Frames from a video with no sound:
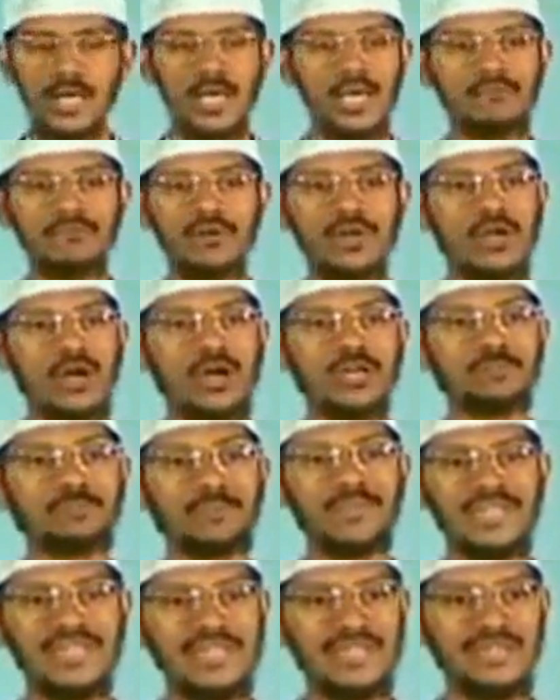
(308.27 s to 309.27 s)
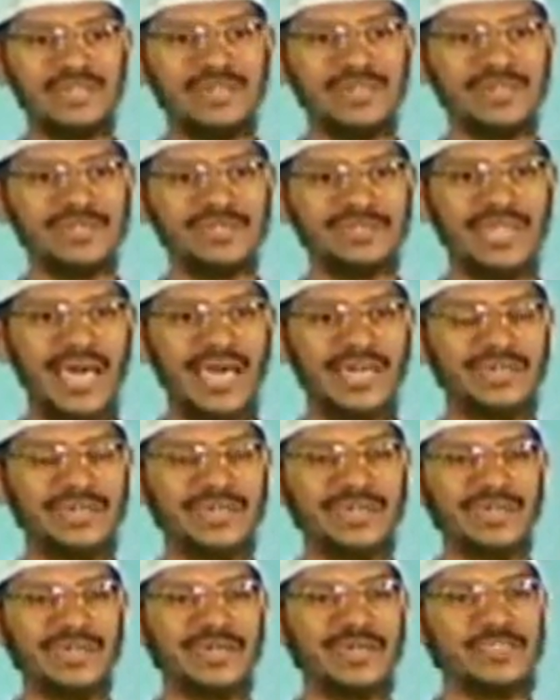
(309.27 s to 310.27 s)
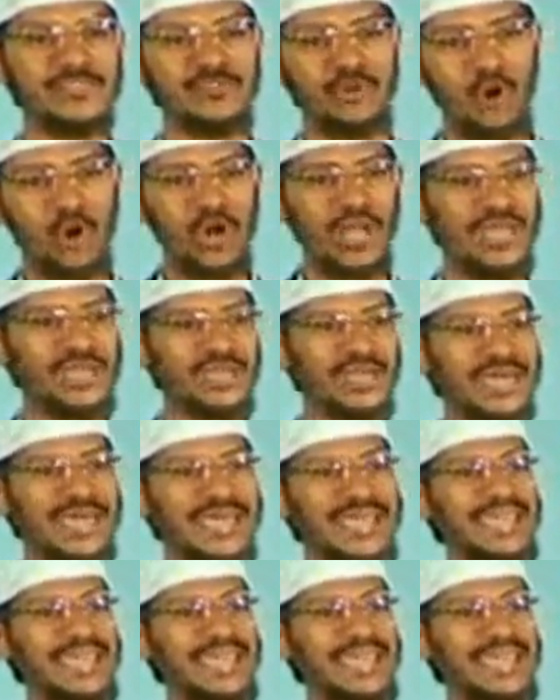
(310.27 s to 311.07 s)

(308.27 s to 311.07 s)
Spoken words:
it will not mean that he's rolling.